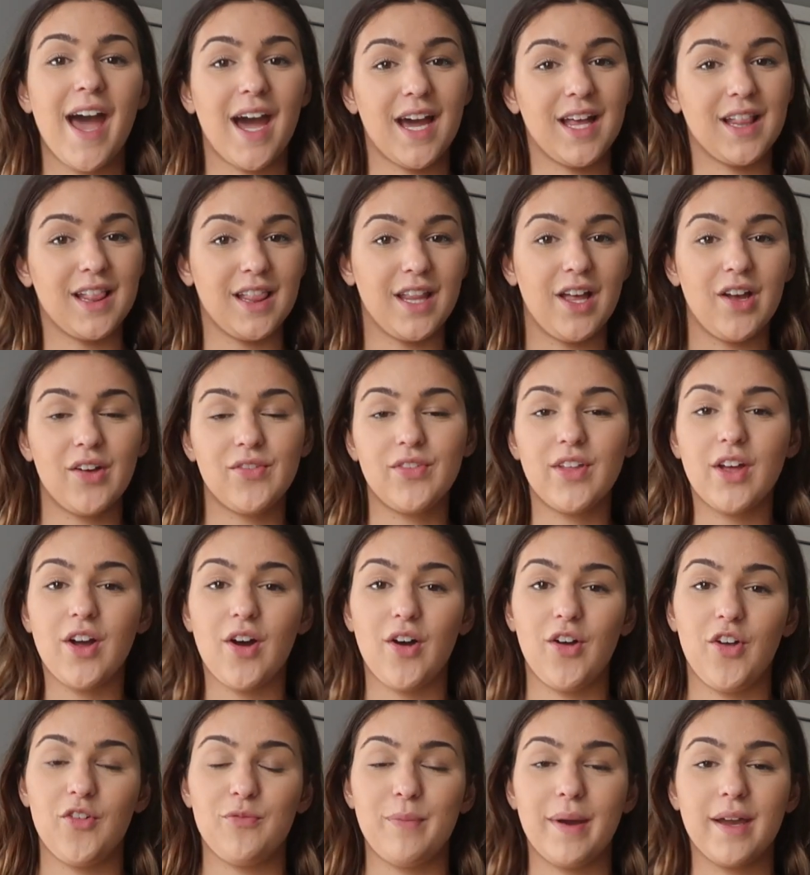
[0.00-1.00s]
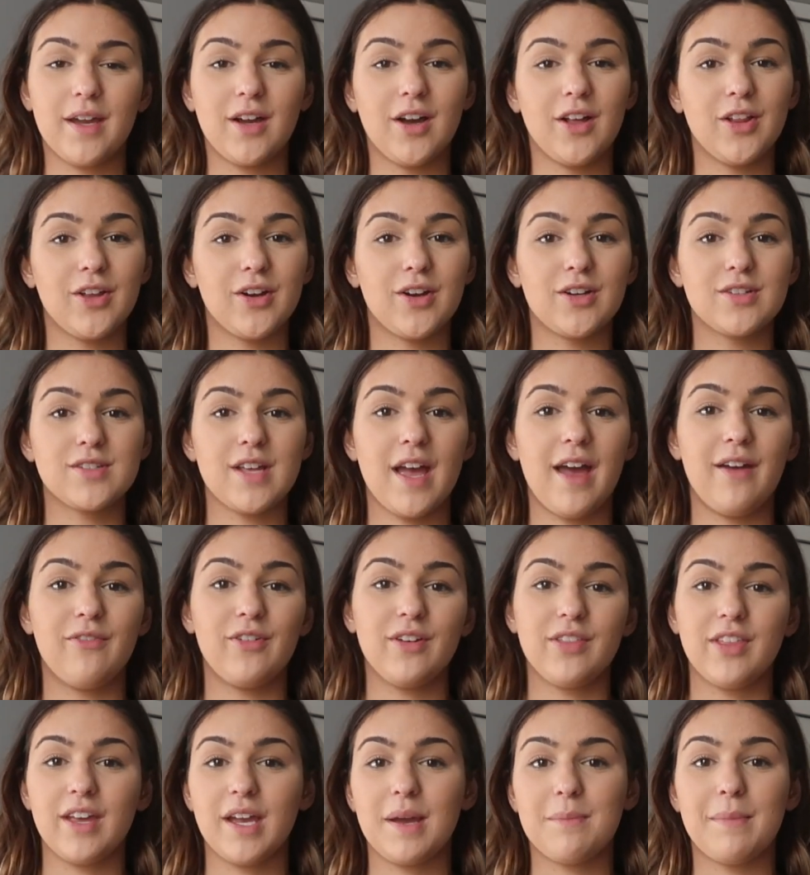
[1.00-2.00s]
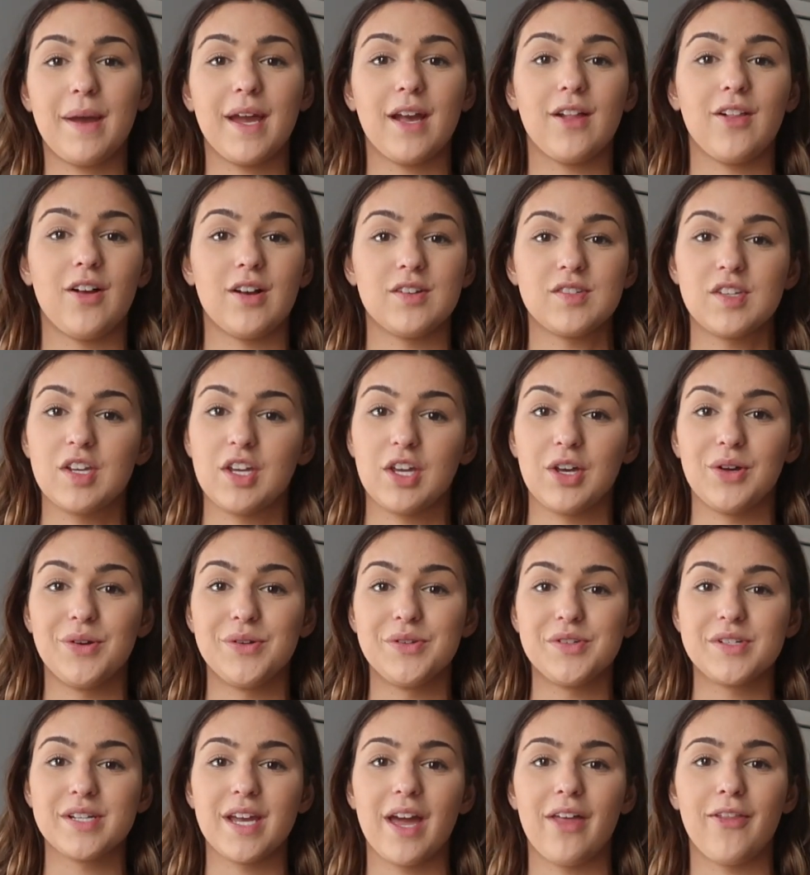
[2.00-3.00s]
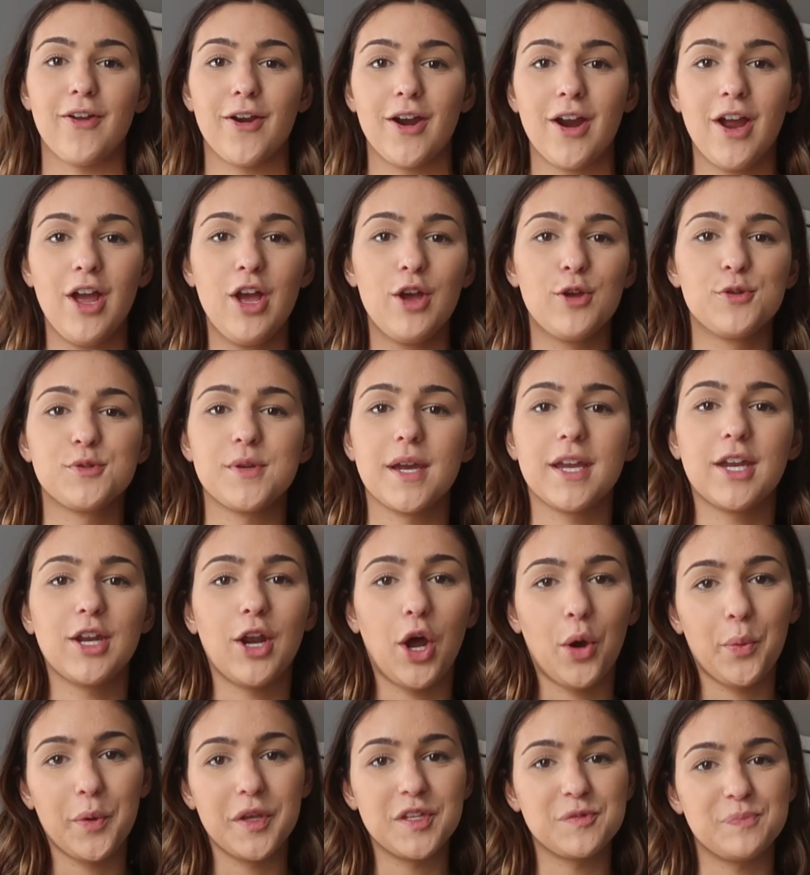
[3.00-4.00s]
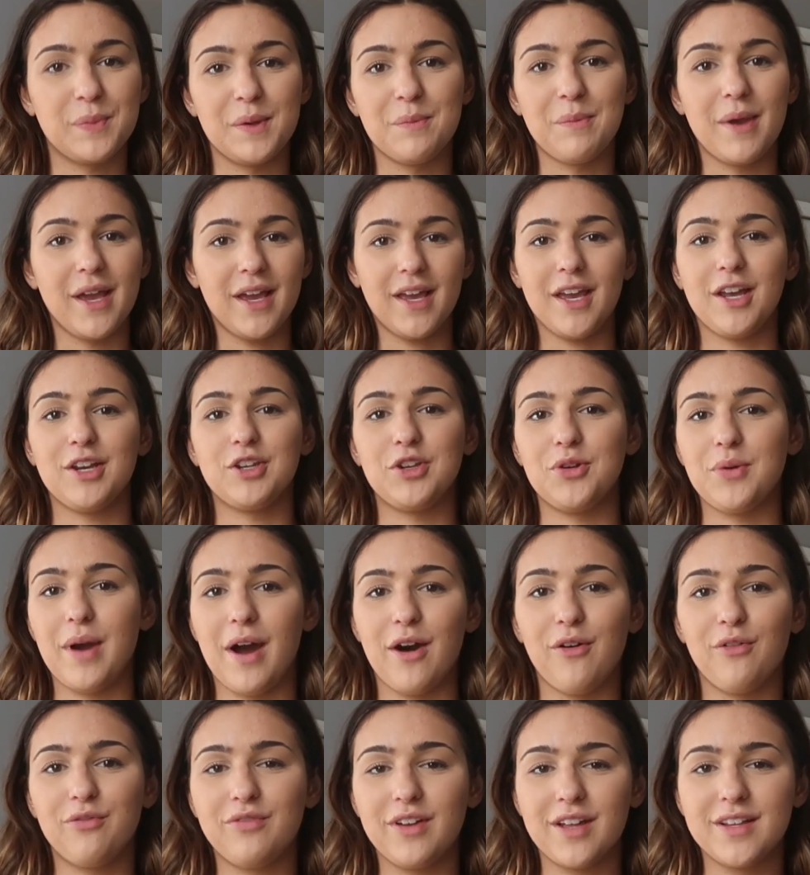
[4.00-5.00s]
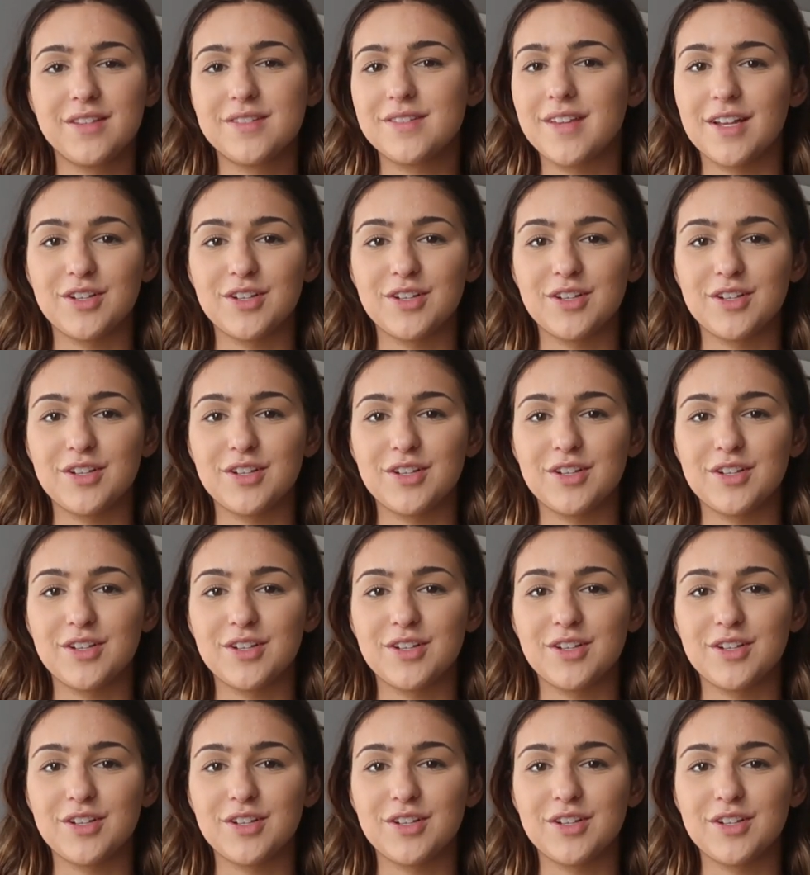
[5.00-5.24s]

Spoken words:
I love that all my colors, everything in my closet goes together, so I can always be making new outfits.